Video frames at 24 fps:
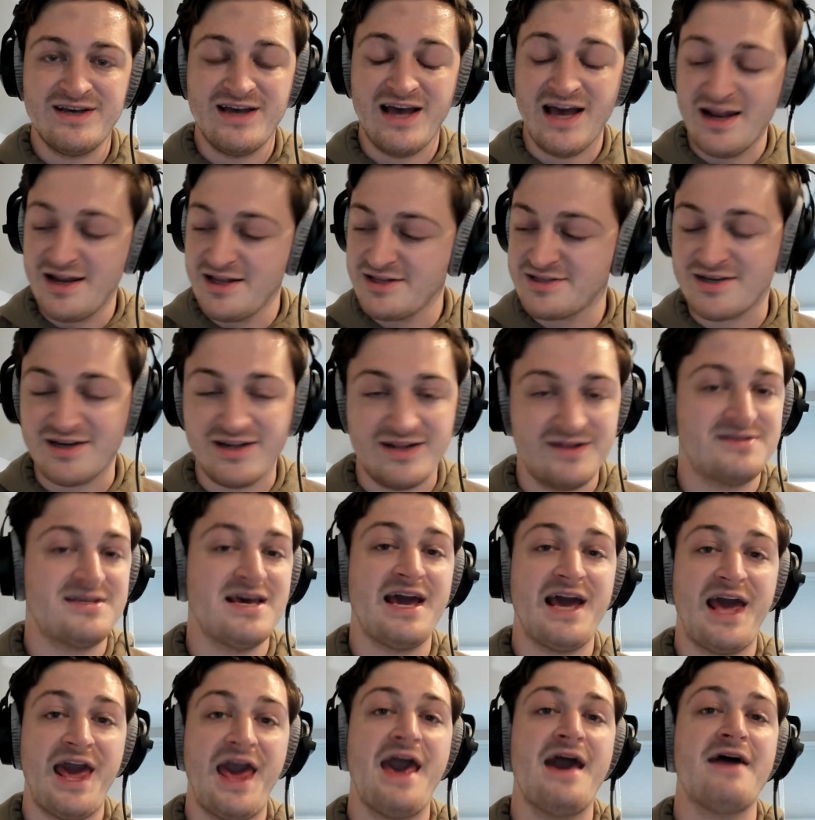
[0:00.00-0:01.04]
and it's going to
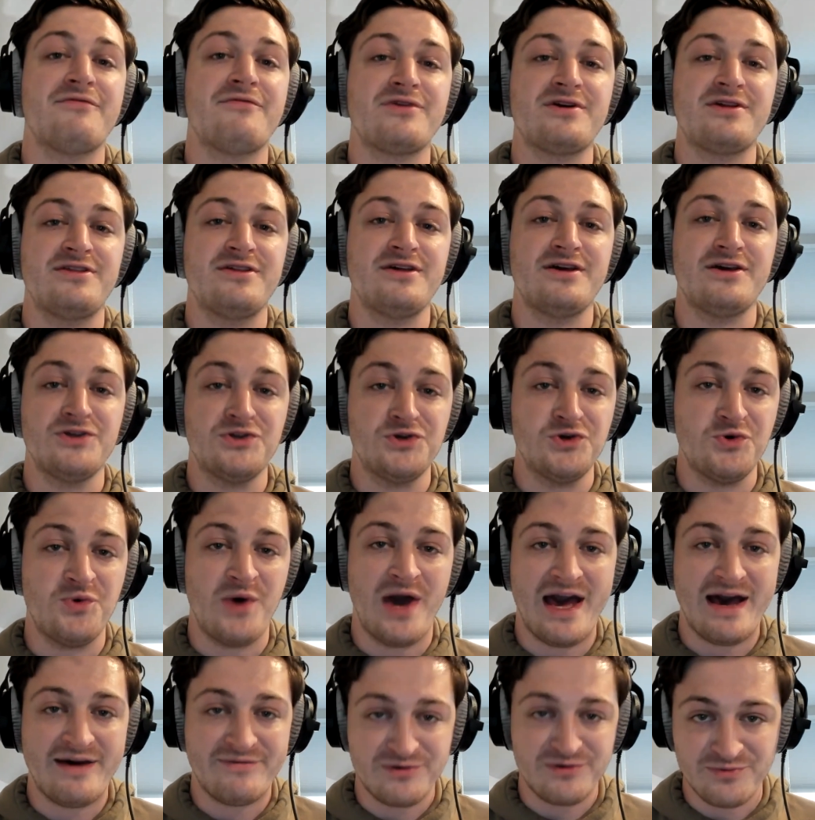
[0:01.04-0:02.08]
take everything you
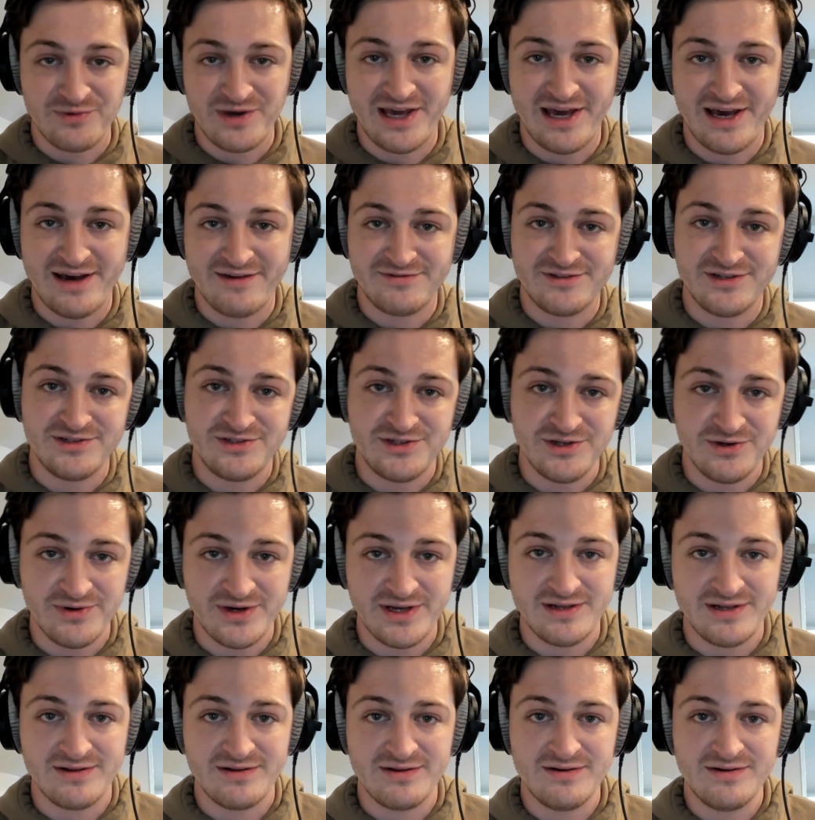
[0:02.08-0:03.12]
have and we have to do
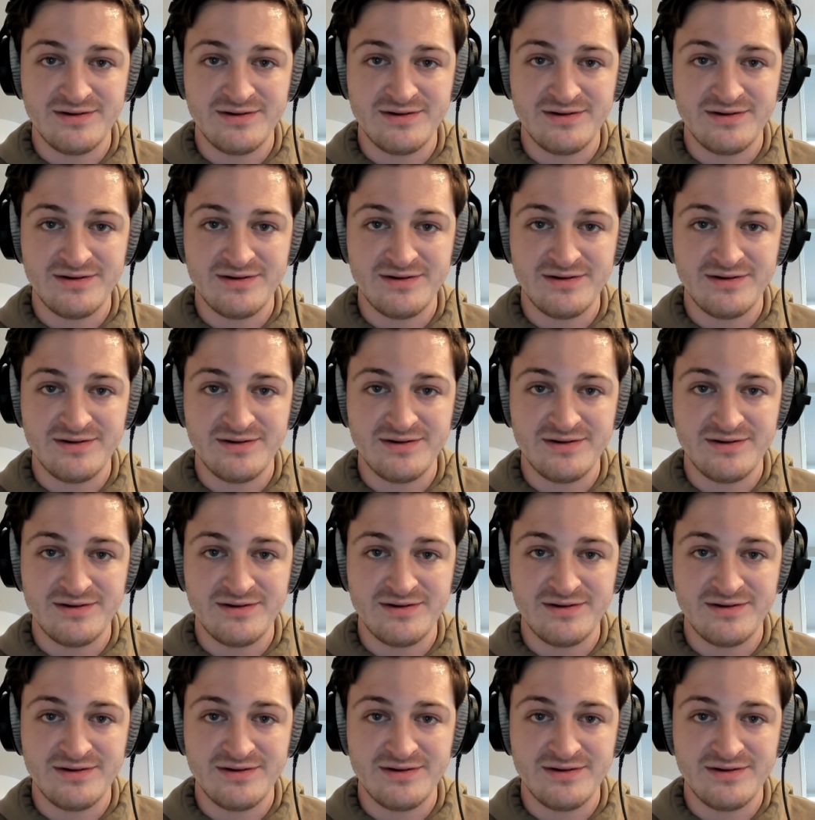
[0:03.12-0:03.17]
it.